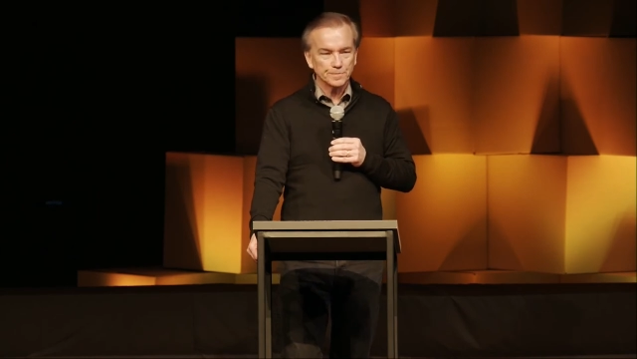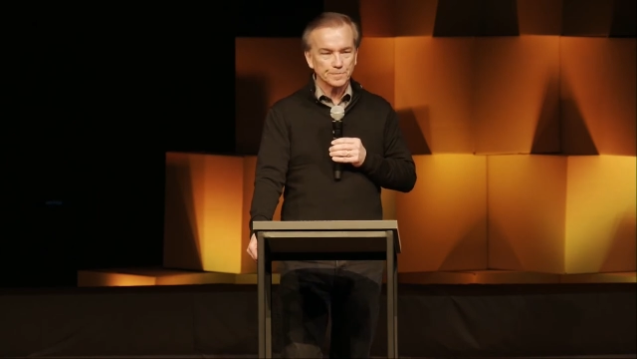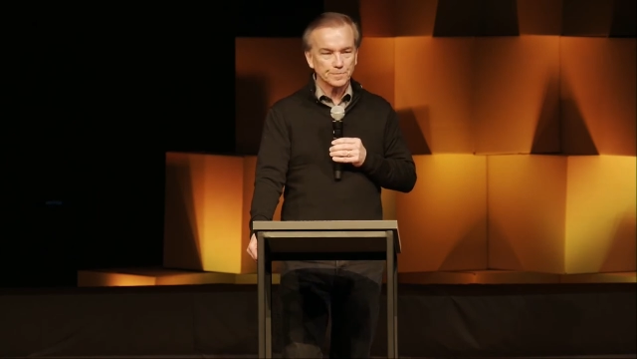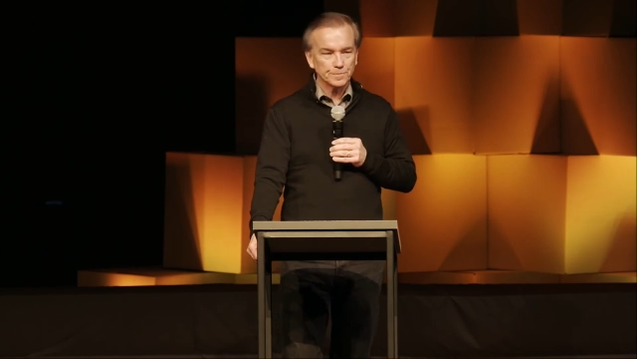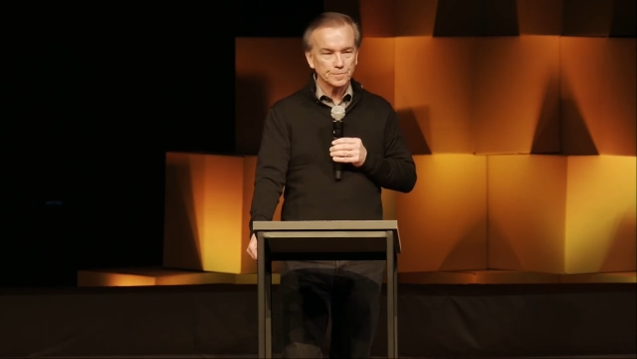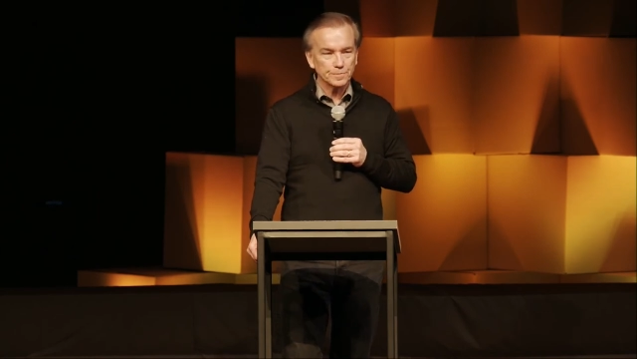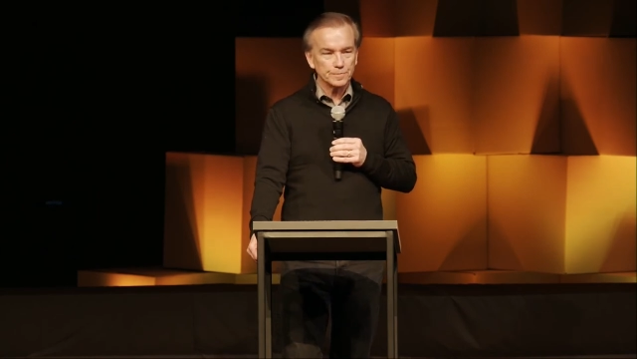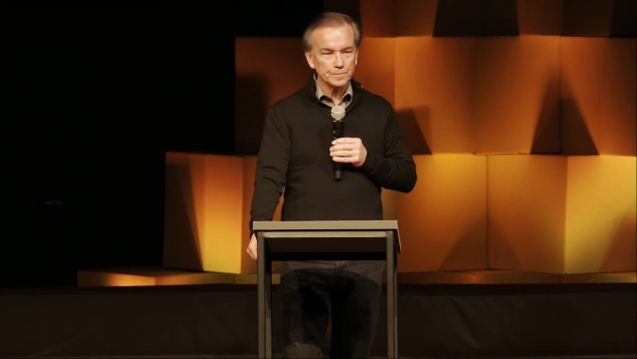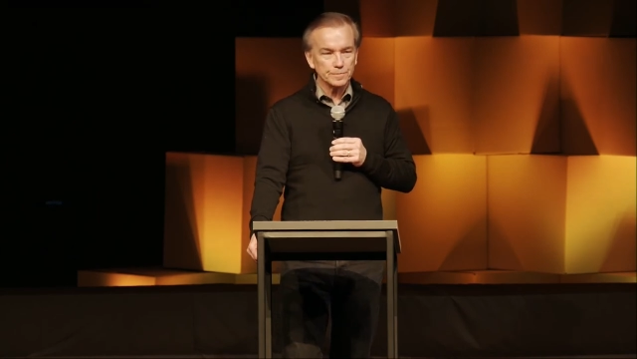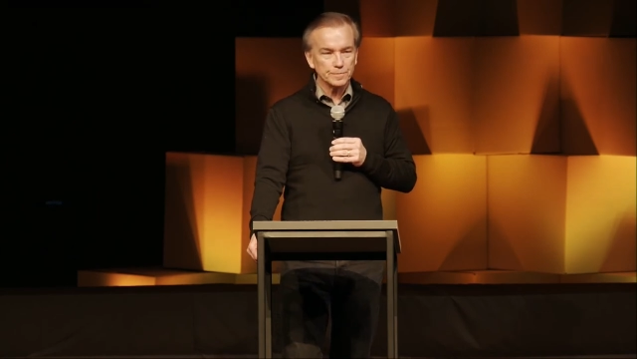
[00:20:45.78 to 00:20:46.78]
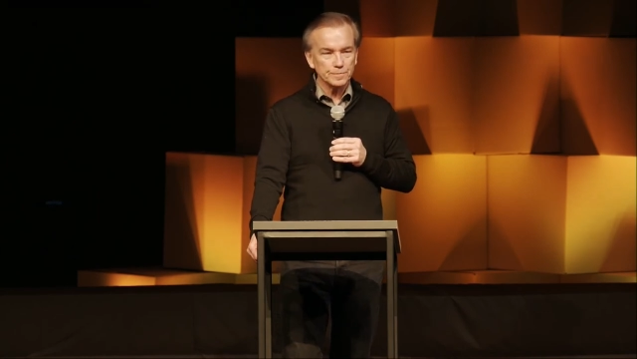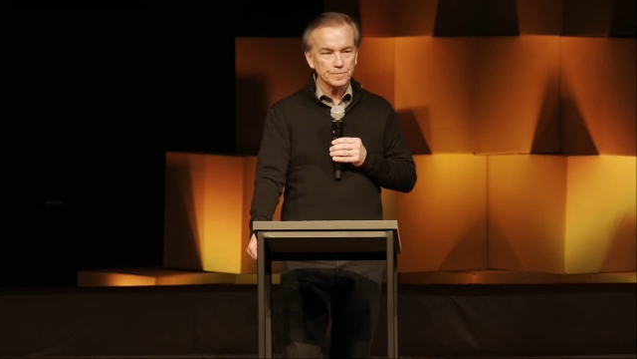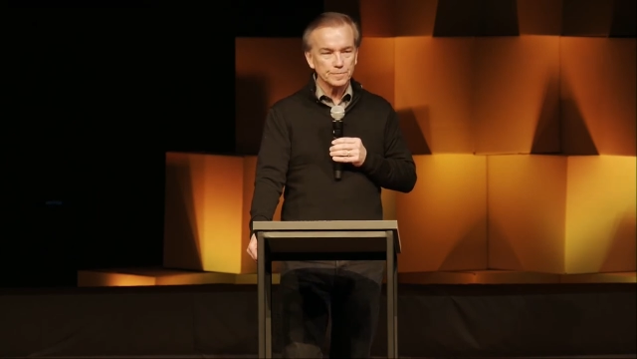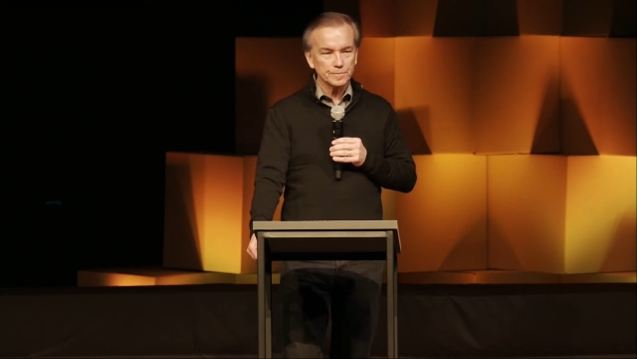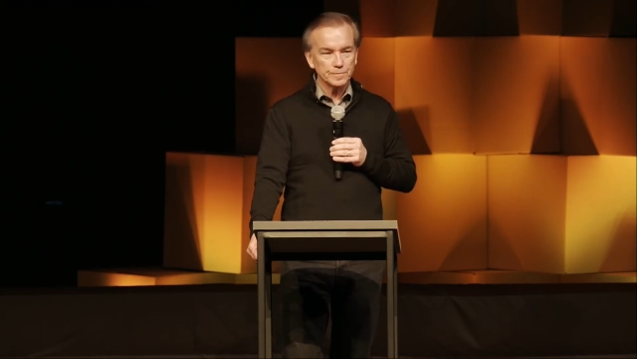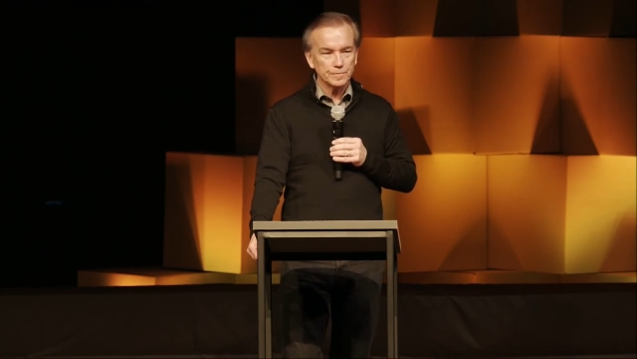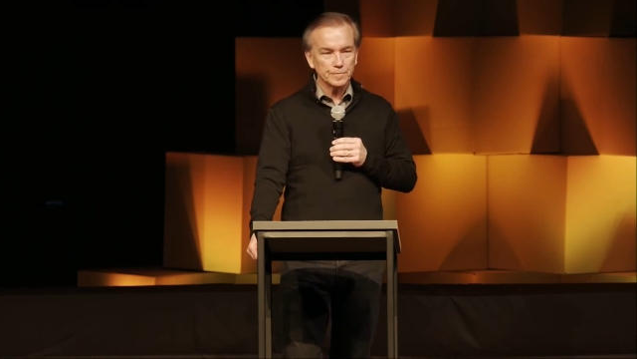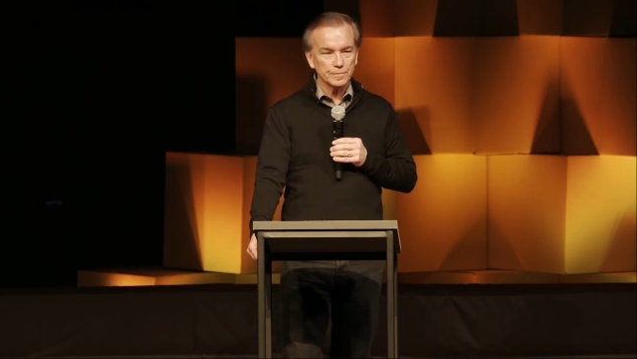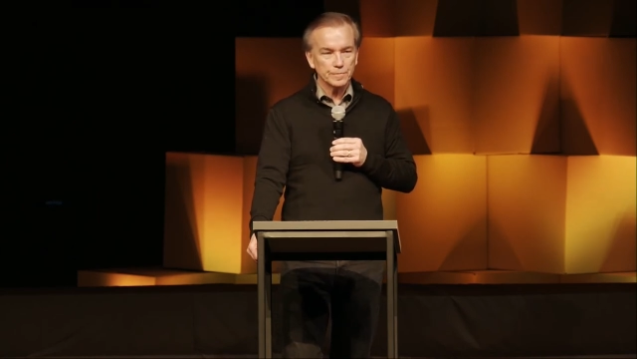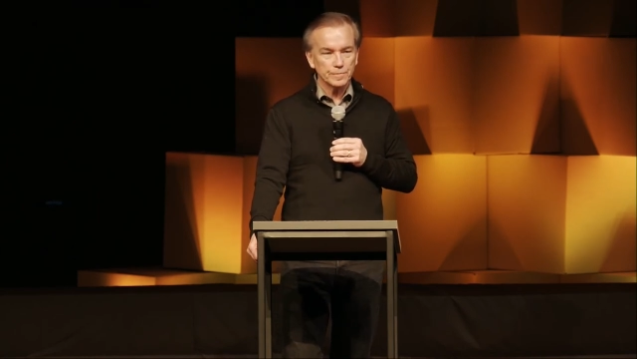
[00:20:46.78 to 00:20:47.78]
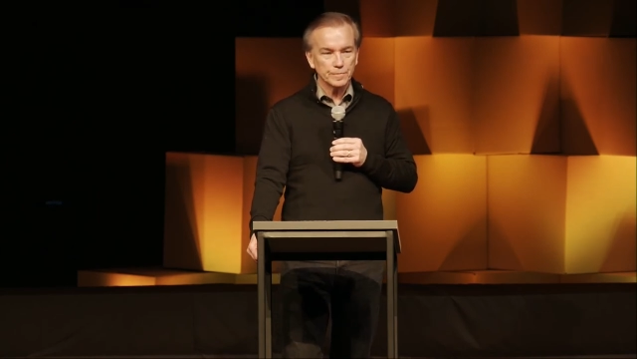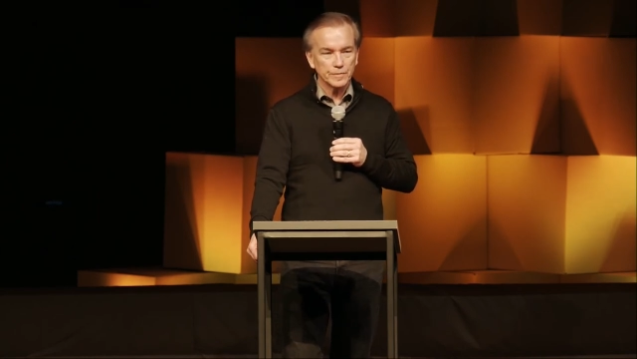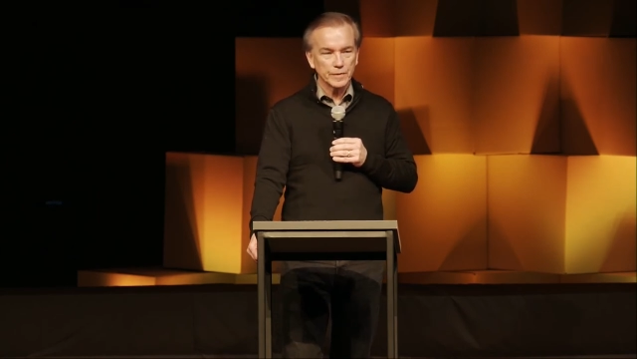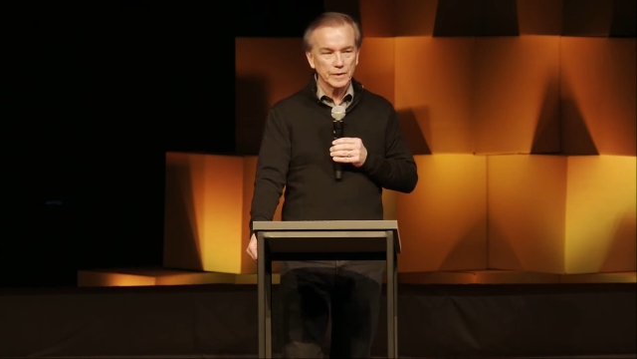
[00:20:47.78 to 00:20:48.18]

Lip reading: (silence)